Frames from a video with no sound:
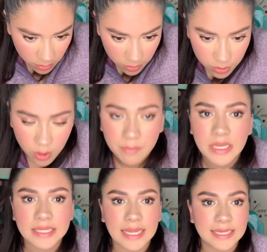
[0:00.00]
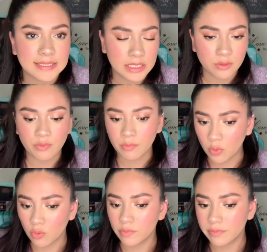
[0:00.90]
I mean, that did
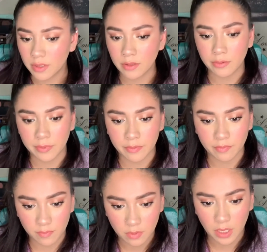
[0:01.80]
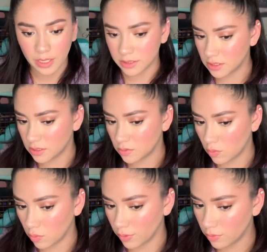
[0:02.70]
remove a little bit of excess
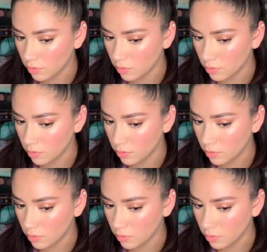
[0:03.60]
oil.